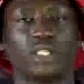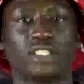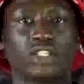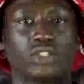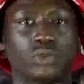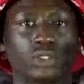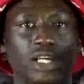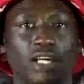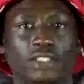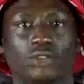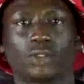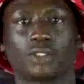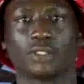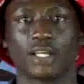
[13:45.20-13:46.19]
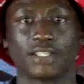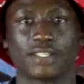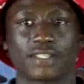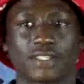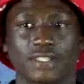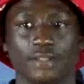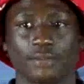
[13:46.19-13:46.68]
needed to run to
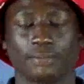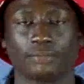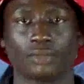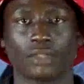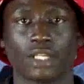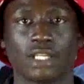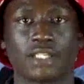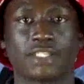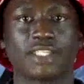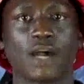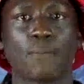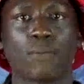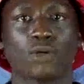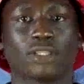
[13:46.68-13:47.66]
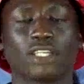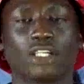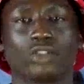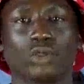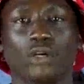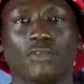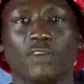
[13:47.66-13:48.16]
Christ? Is there a point
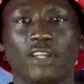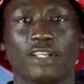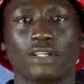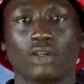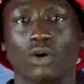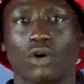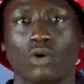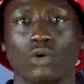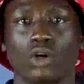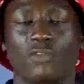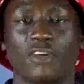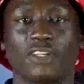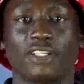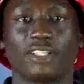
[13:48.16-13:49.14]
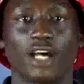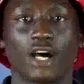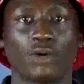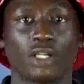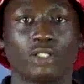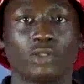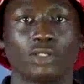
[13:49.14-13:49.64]
that you are very low, you are very
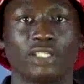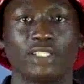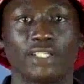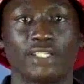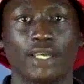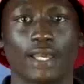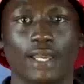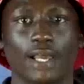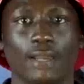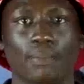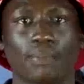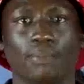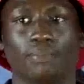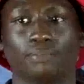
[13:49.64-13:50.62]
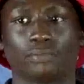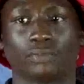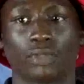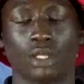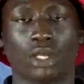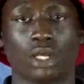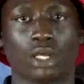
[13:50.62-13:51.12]
down, and you needed help?
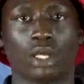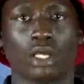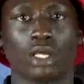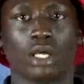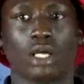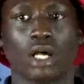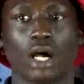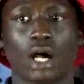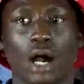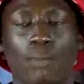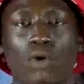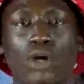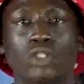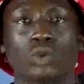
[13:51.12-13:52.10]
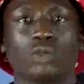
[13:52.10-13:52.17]
I'm going